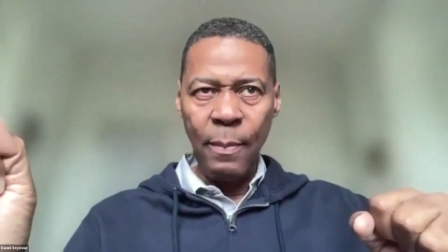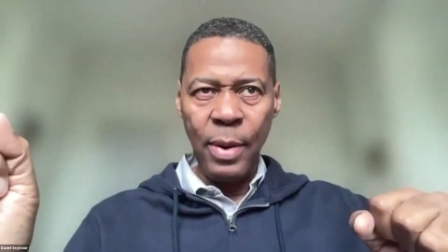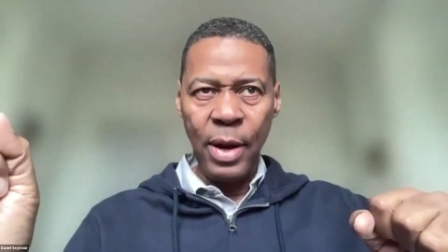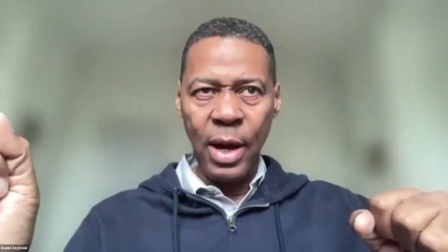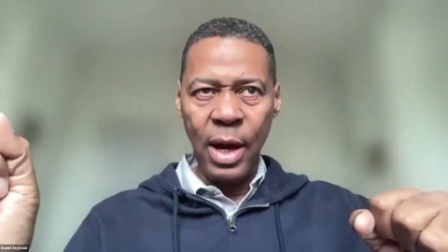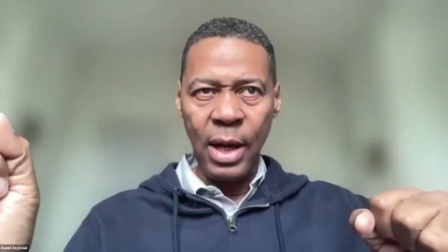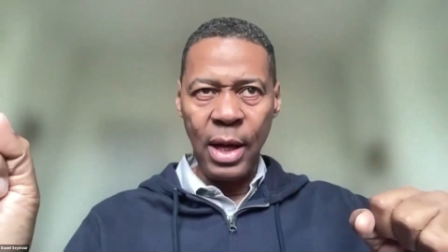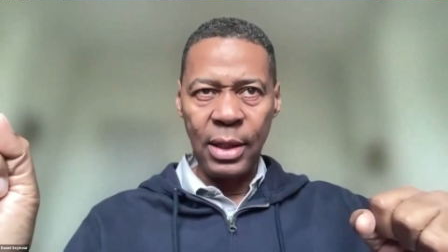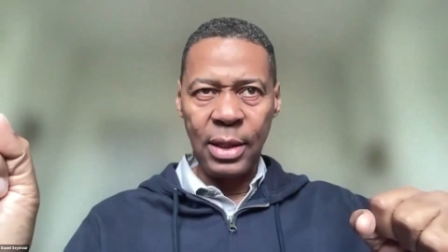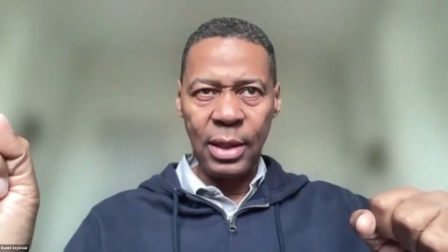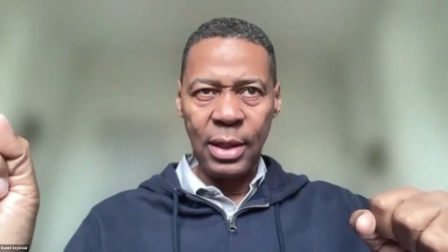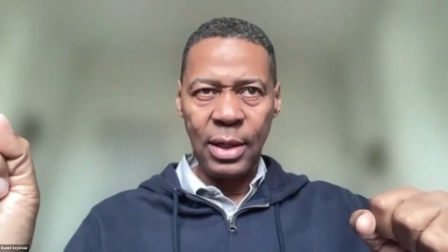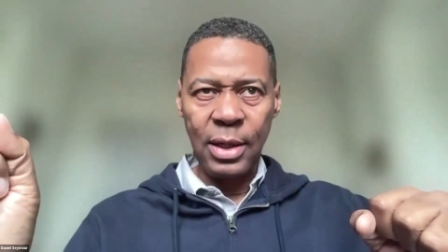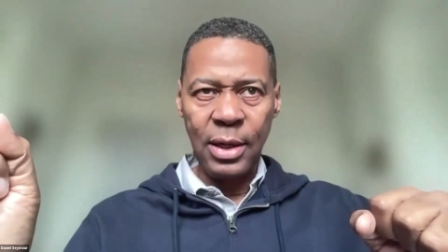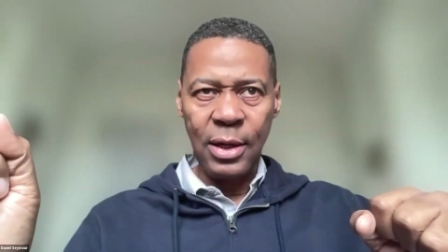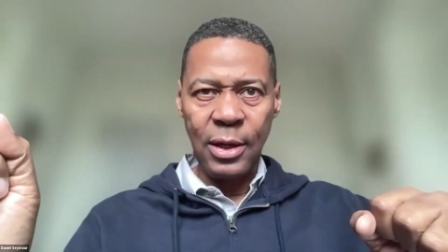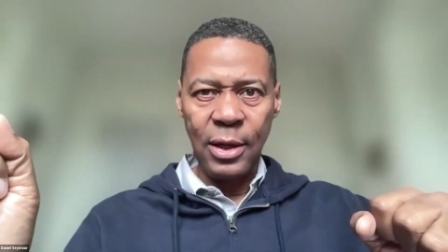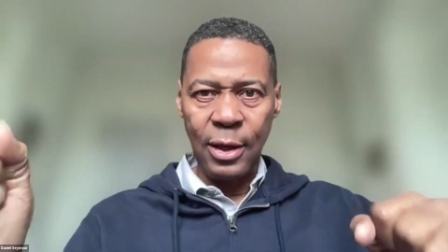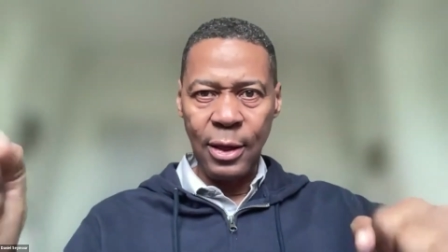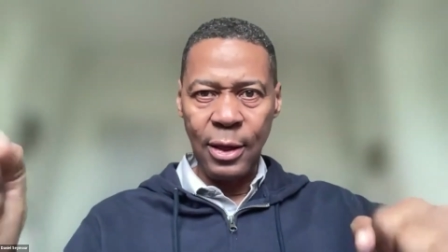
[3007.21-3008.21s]
But
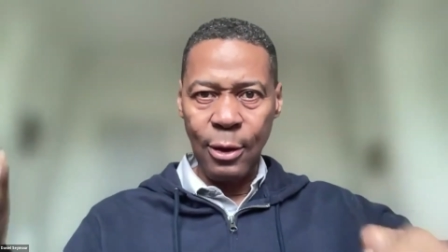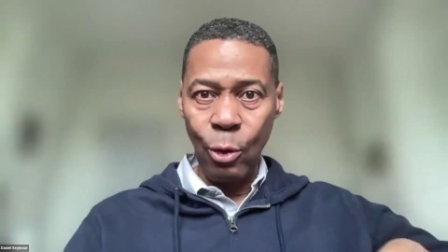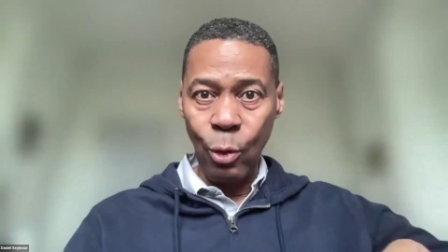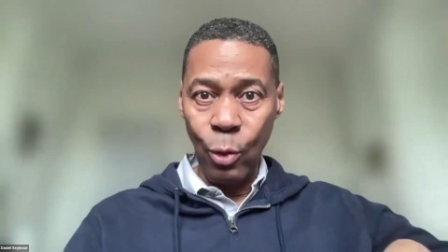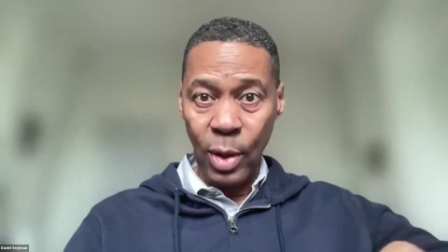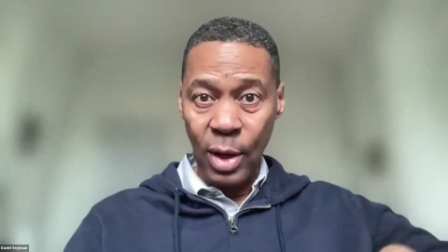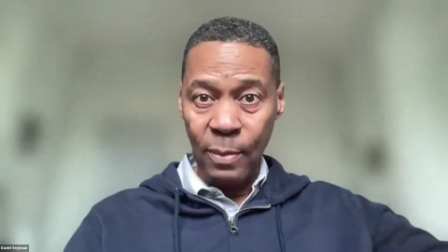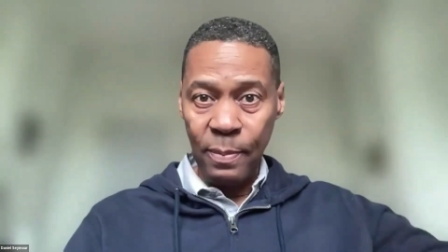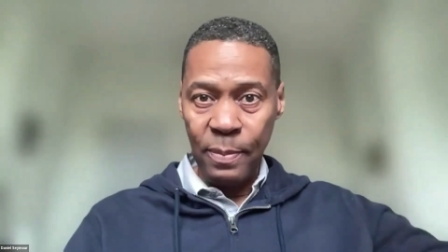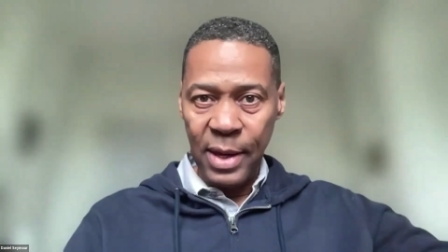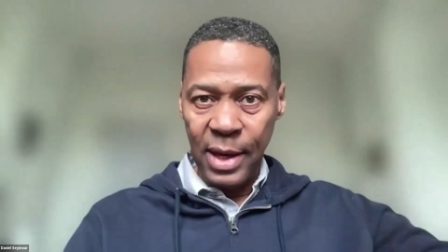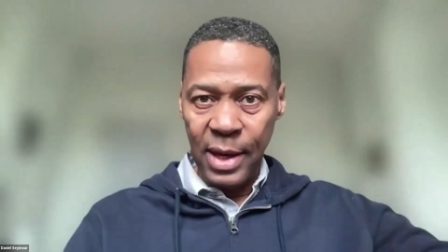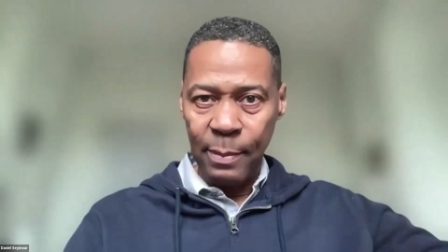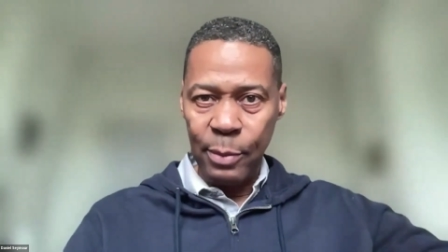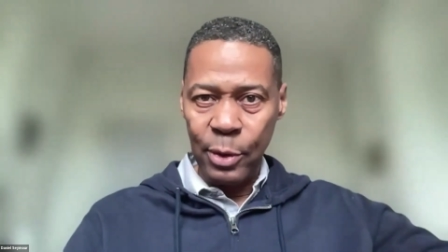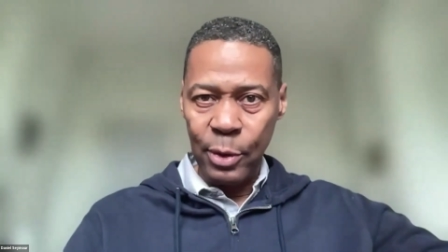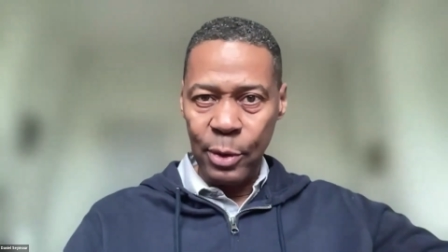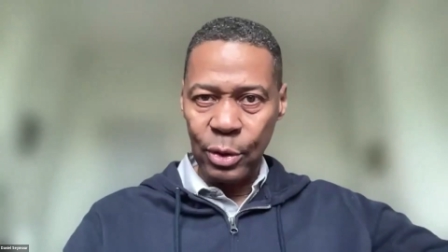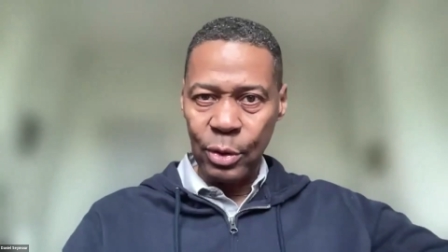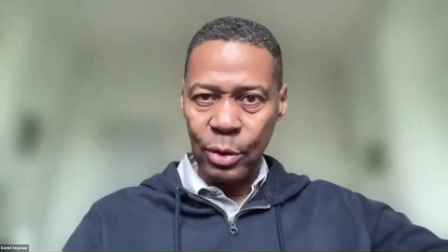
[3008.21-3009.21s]
you will
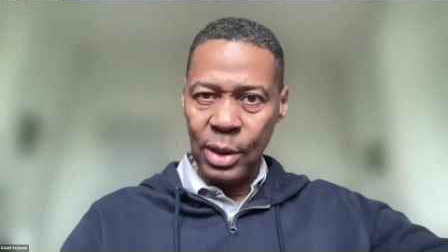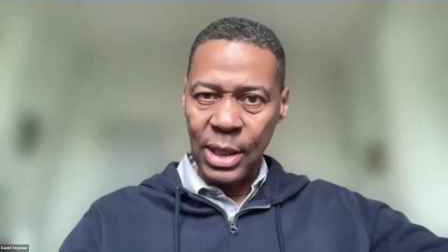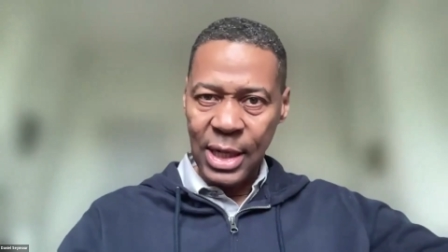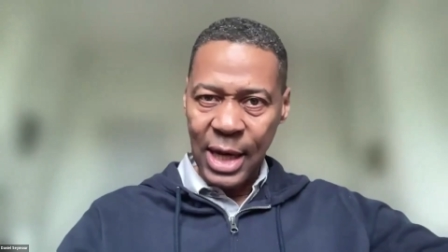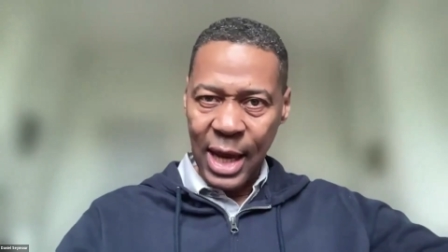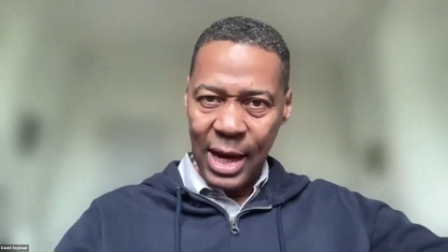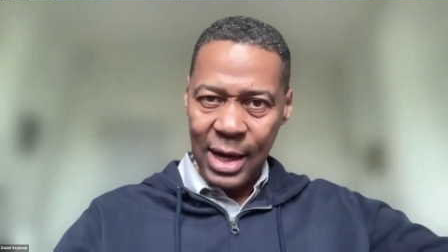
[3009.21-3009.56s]
be able to